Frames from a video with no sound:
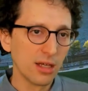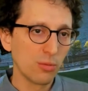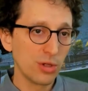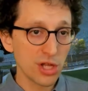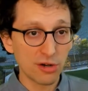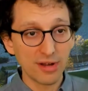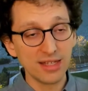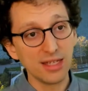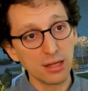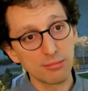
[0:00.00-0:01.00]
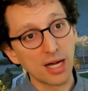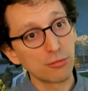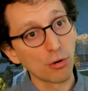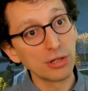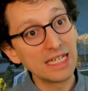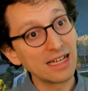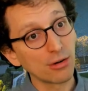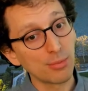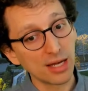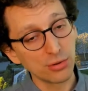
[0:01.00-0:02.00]
We generate these by
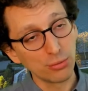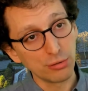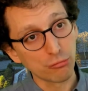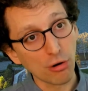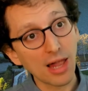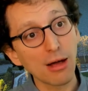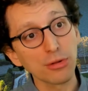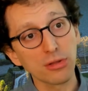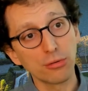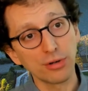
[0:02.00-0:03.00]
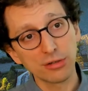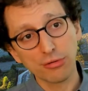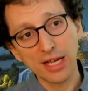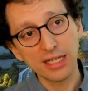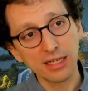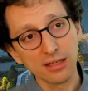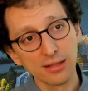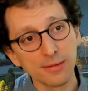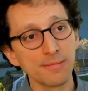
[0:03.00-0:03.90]
doing rollouts during training.